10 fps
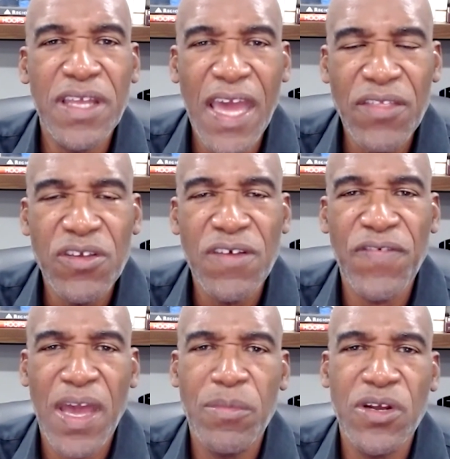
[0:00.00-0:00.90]
gather your
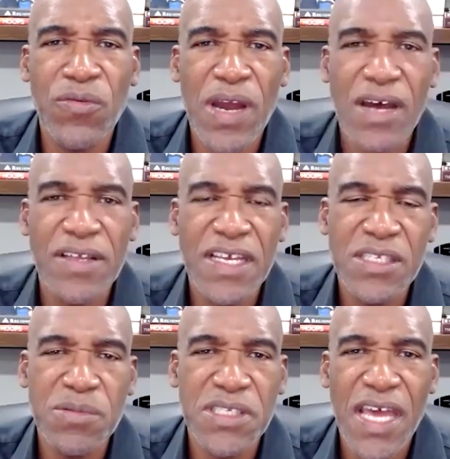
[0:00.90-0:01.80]
family around,
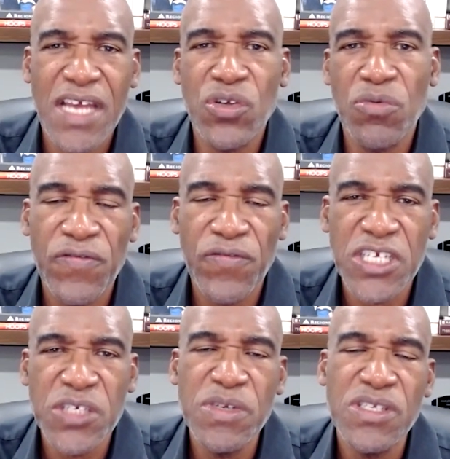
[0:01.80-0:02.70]
get some snacks or
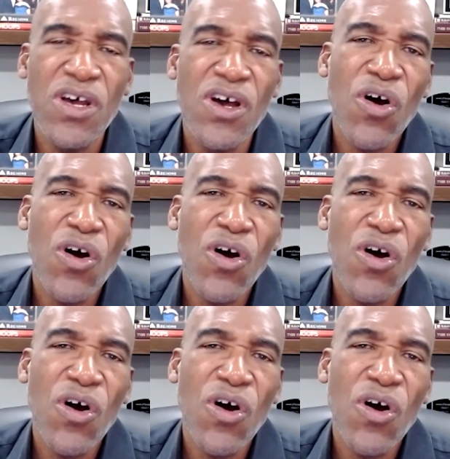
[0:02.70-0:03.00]
refreshments,